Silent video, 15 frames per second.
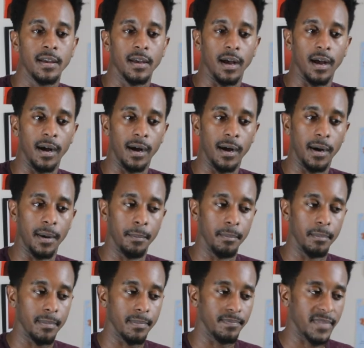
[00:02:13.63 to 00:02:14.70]

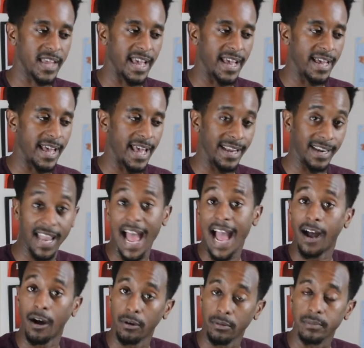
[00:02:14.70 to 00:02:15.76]
and
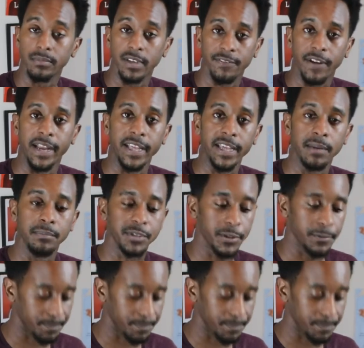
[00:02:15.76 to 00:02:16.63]
loud if I need them to.